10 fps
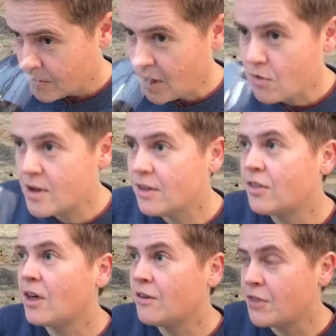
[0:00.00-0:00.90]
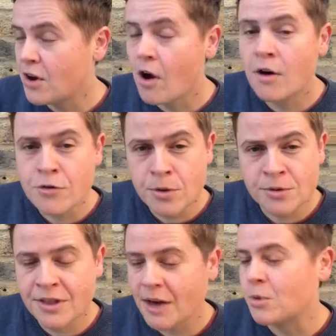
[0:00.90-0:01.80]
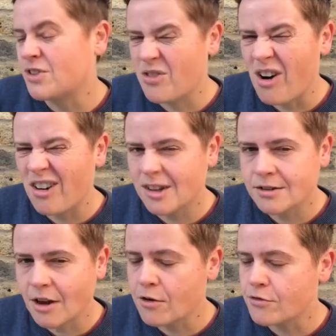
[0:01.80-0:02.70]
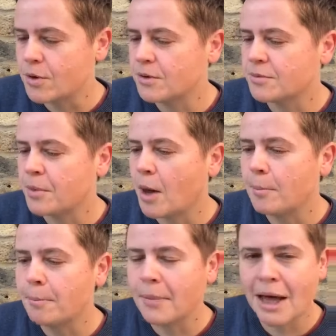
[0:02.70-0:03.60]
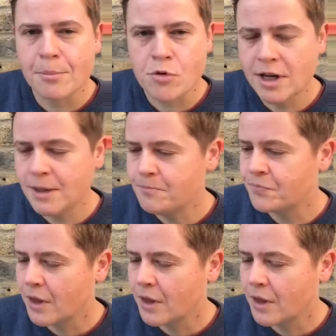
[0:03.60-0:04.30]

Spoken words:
If there are fruits there, which there are, it's dark fruits, plum, blackberry.